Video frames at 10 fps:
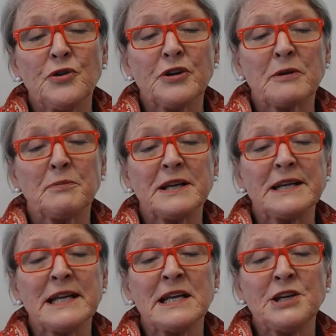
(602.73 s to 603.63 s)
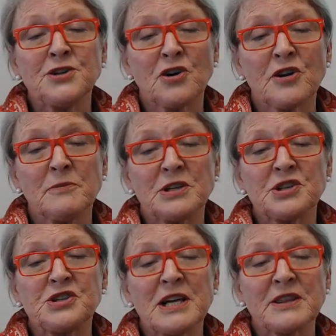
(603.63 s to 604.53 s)
you complete any document to
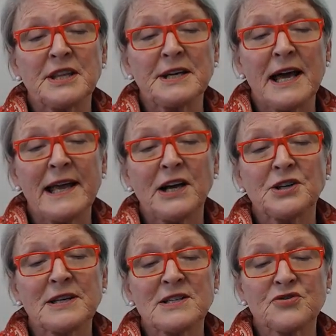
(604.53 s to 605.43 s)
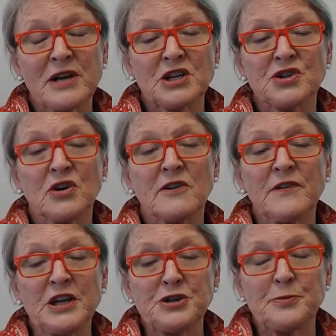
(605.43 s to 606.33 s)
check the layout and structure of
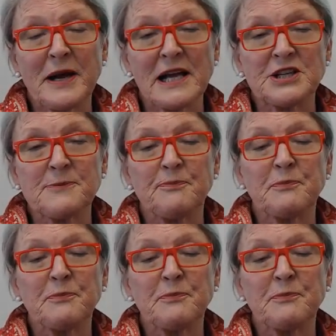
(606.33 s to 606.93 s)
each page.